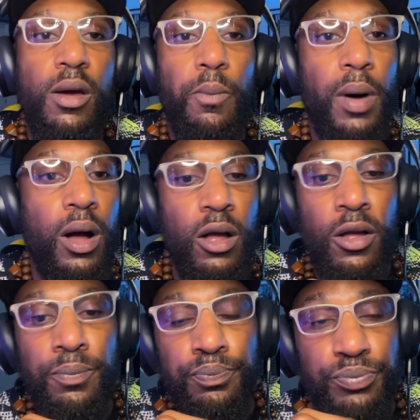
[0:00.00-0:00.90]
But
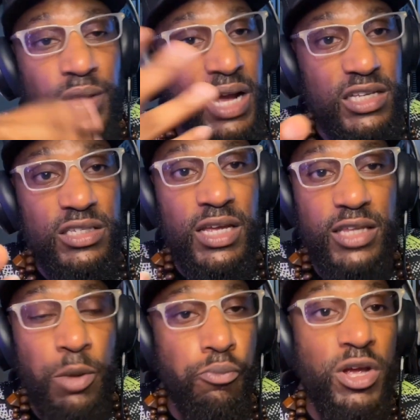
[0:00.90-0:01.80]
like I
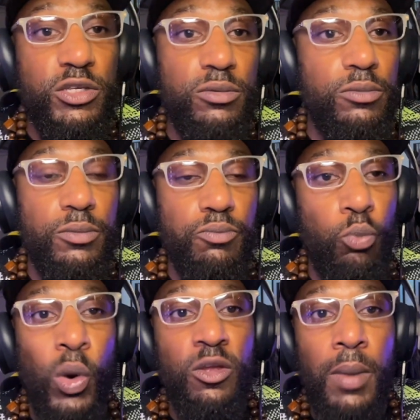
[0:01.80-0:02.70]
said, it bricked
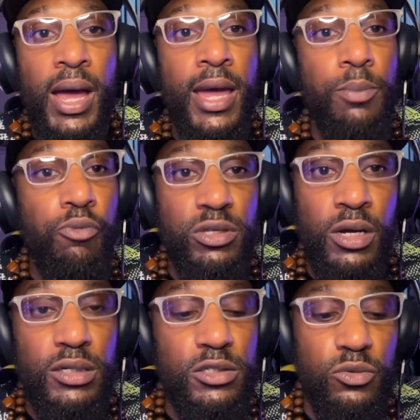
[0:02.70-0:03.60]
one of my
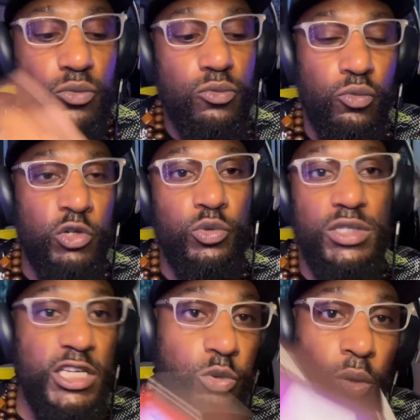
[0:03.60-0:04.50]
products, which was
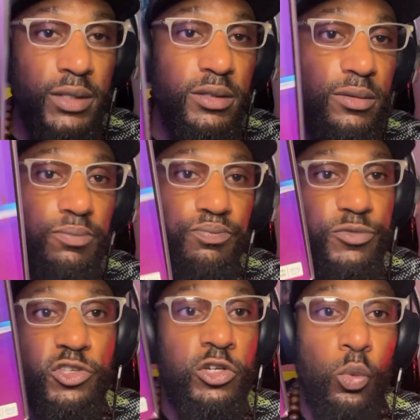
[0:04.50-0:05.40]
this one. It
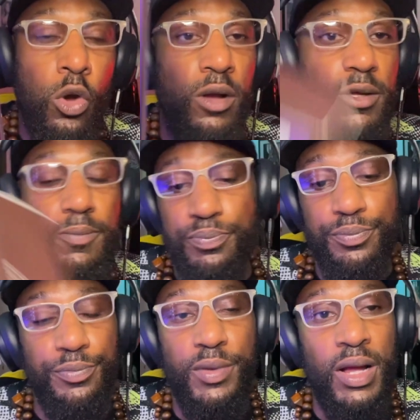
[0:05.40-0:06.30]
just didn't work.
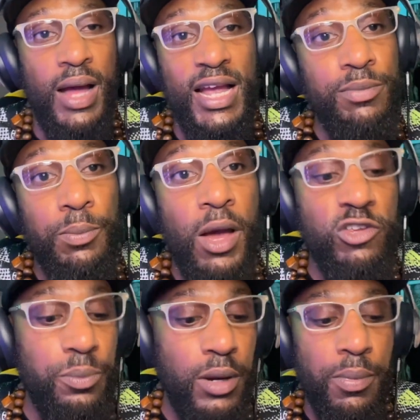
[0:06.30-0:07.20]
I kept the power
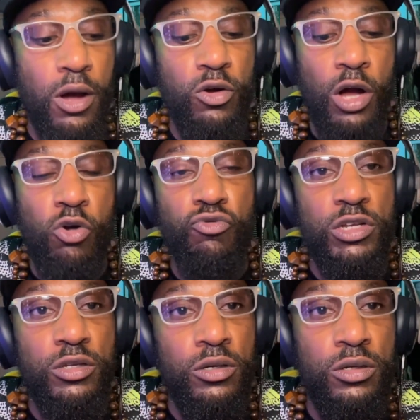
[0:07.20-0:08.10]
supply, but I got rid
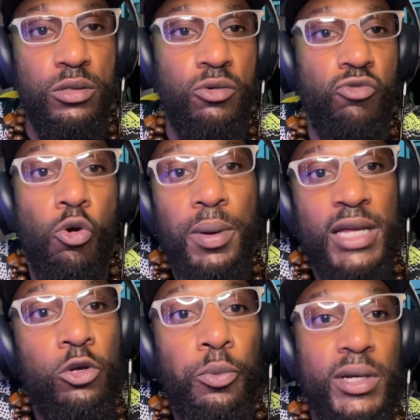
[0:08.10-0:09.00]
of the rope
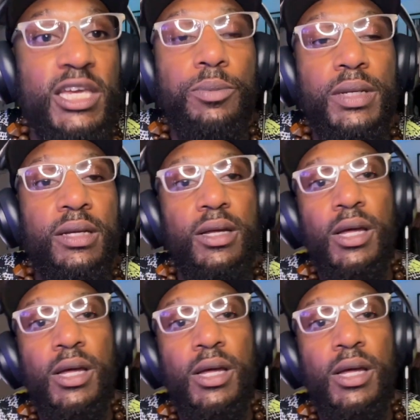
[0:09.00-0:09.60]
light. No point keeping it.